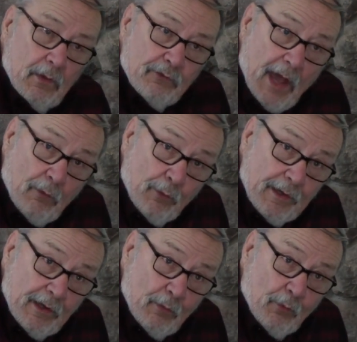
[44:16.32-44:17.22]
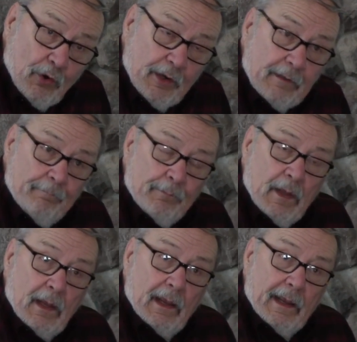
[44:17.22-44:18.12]
downwind in the morning
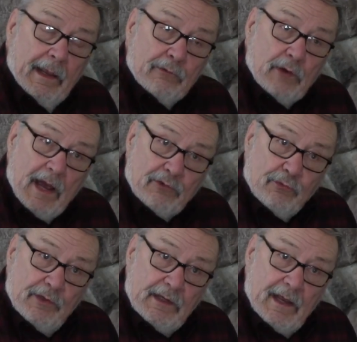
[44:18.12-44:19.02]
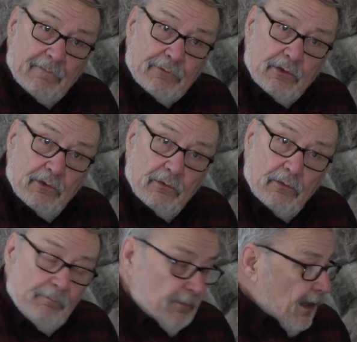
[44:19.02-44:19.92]
and crosswind in the
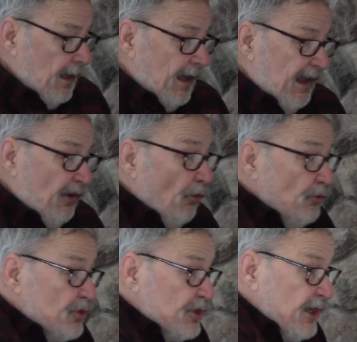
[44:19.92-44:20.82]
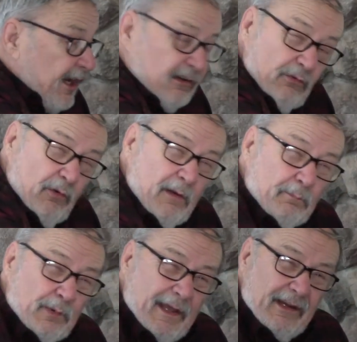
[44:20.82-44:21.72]
afternoon. And I don't stick to one
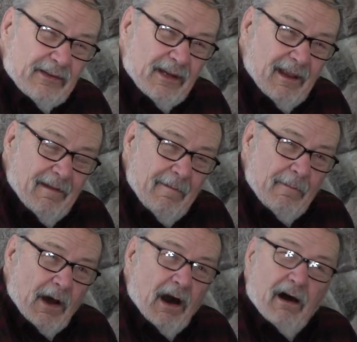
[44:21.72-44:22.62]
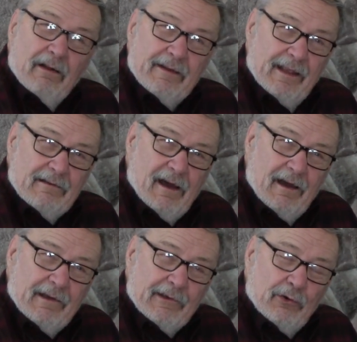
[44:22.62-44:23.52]
place all day
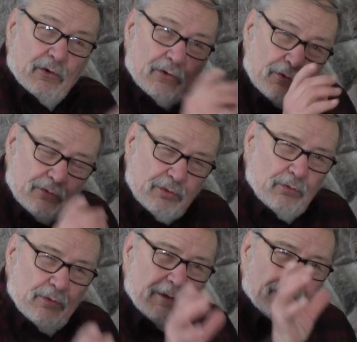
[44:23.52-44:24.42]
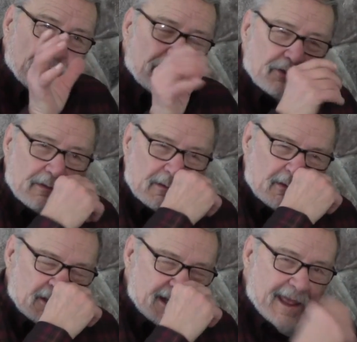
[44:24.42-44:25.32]
long. I go to two different
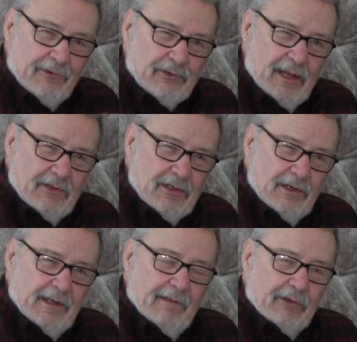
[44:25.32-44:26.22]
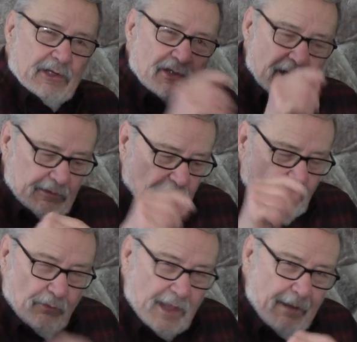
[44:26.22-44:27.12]
stand sites in a day because I
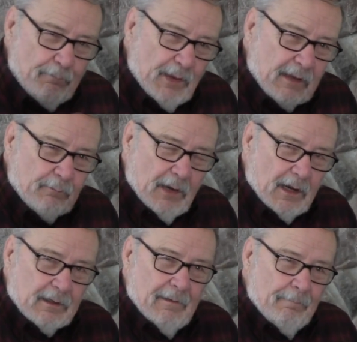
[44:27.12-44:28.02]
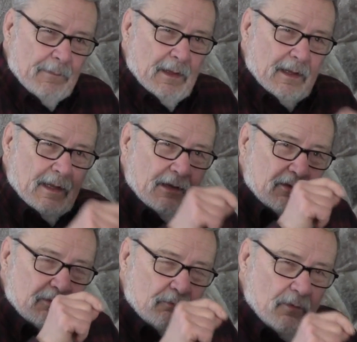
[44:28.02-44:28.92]
know that big buck is
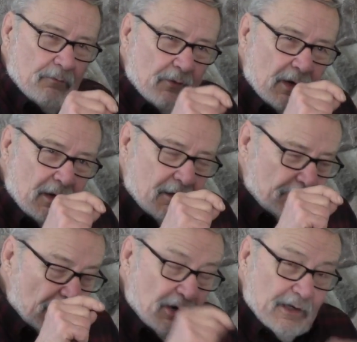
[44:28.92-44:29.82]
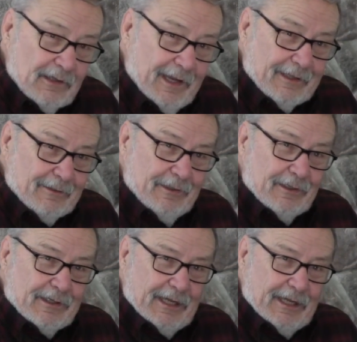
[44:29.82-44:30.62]
very likely to